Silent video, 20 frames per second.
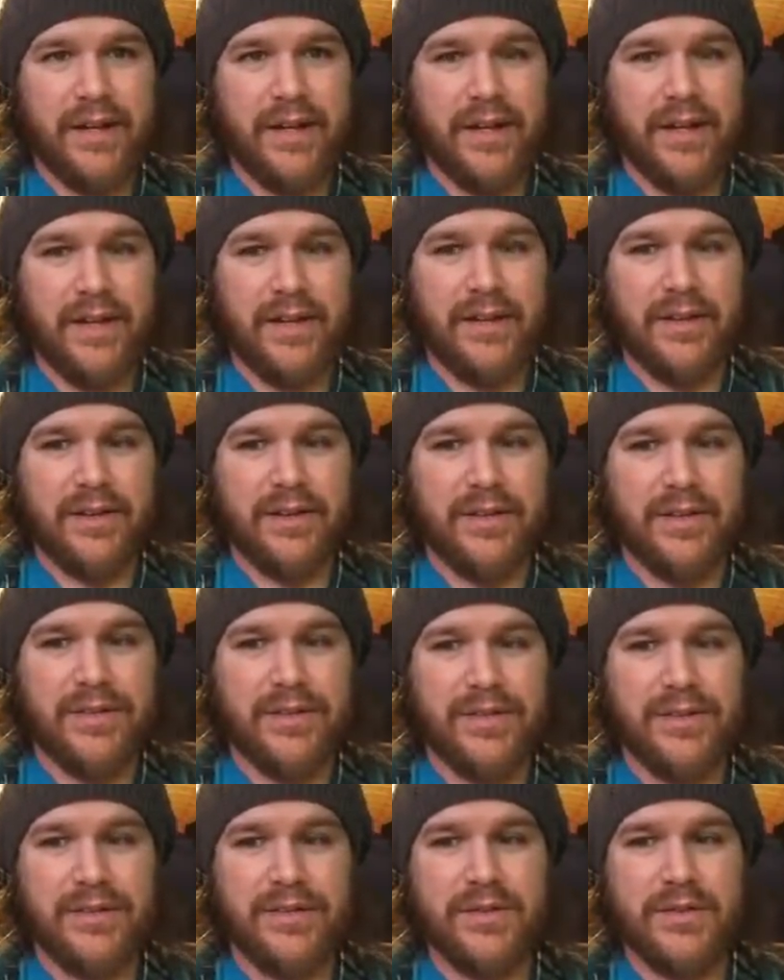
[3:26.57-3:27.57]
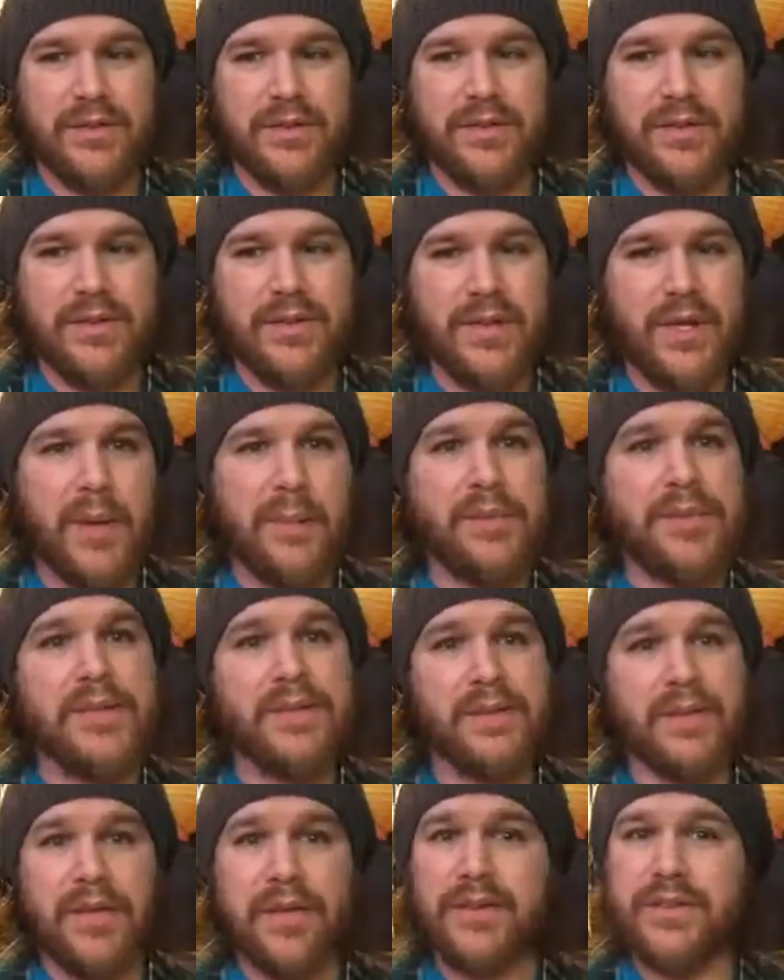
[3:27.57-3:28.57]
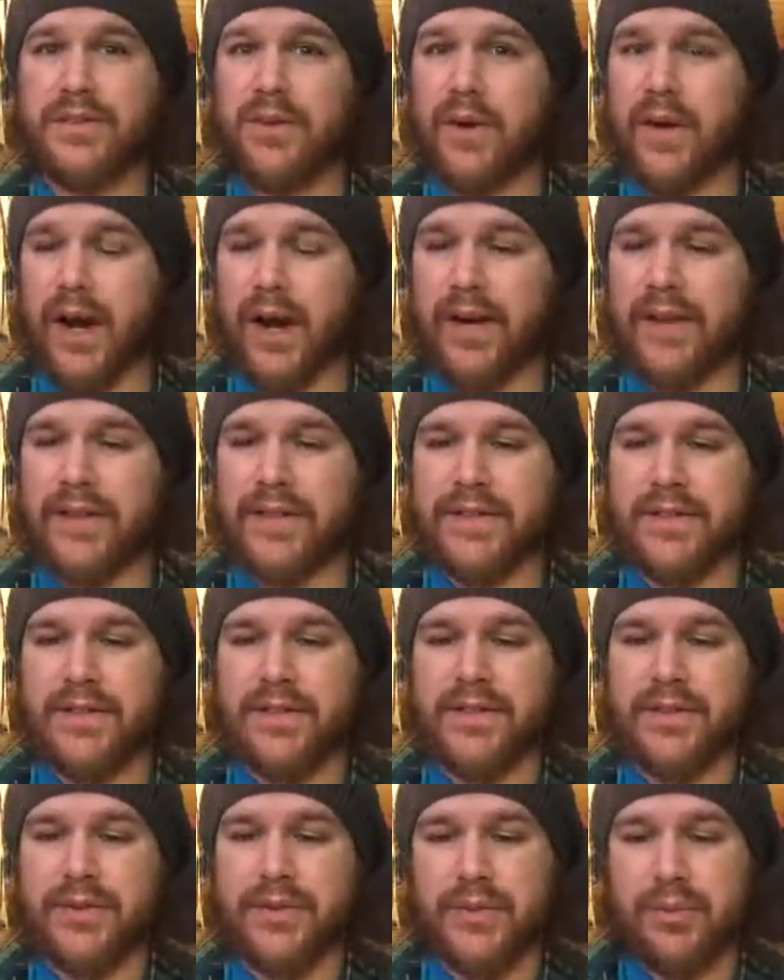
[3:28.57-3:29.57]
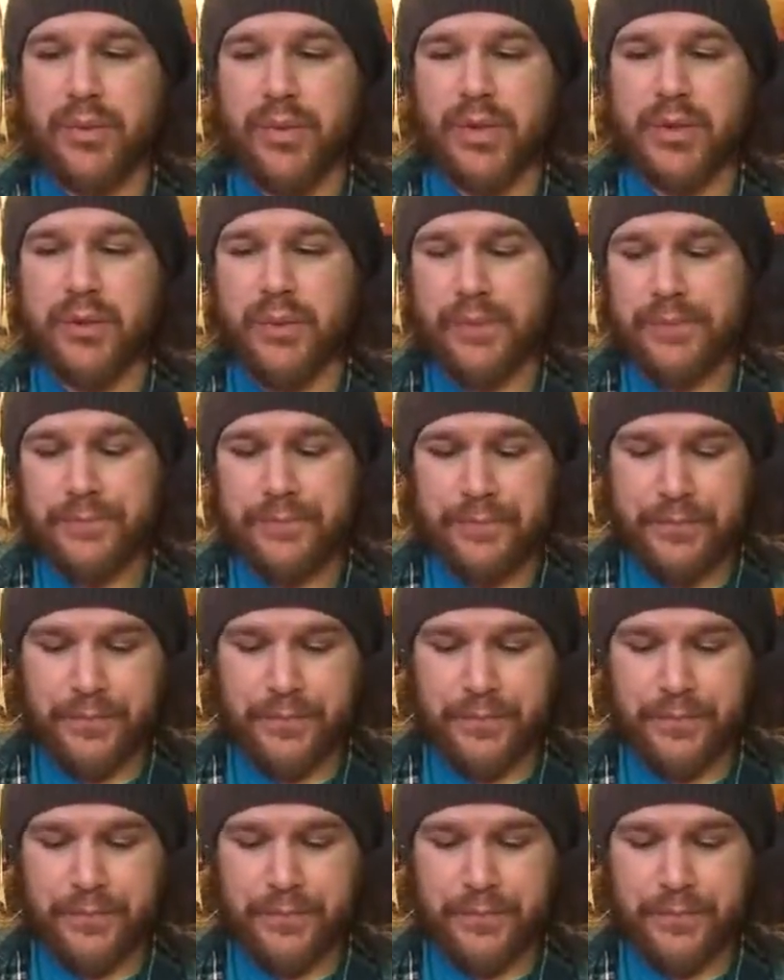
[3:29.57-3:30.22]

and so there's a couple different things going on in this issue. It was pretty cool.